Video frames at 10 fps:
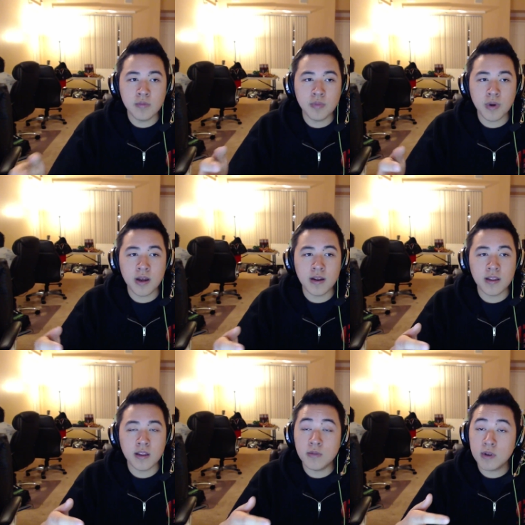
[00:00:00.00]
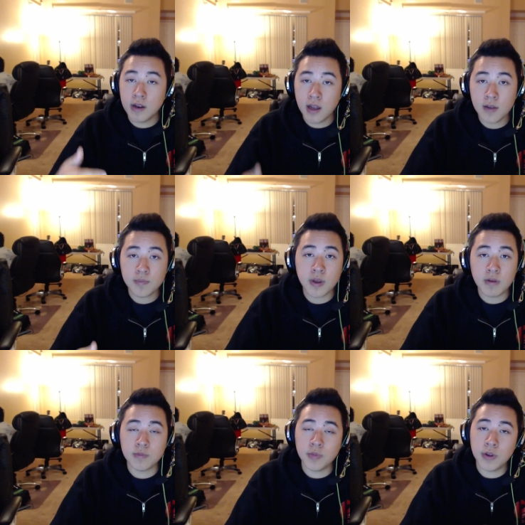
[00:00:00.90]
but he would not be able
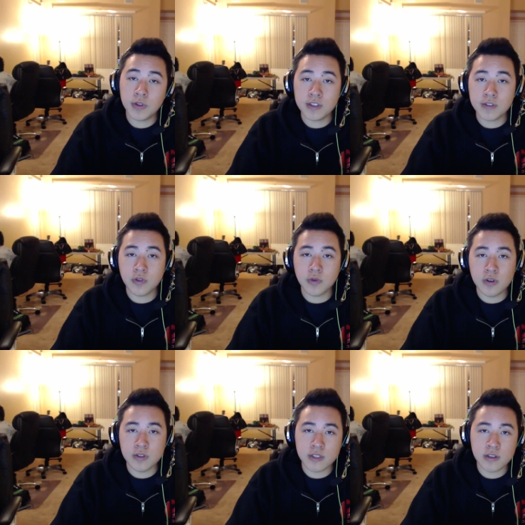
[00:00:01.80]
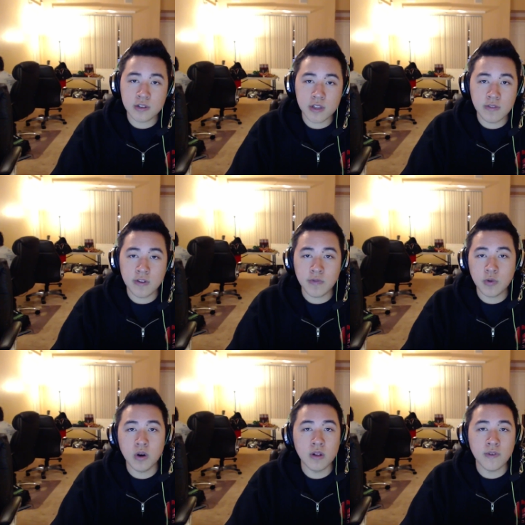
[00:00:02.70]
to play with us for Worlds even if we
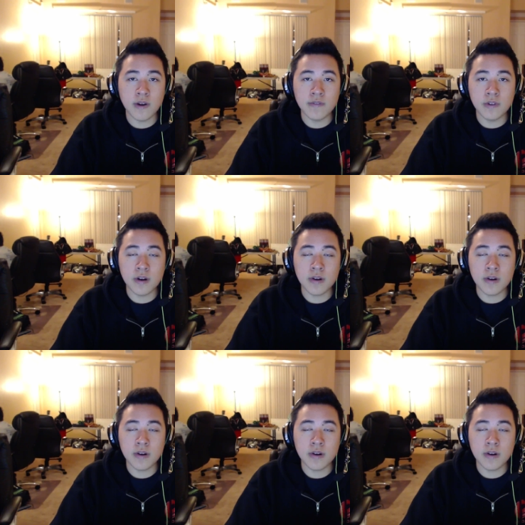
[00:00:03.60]
qualified for it.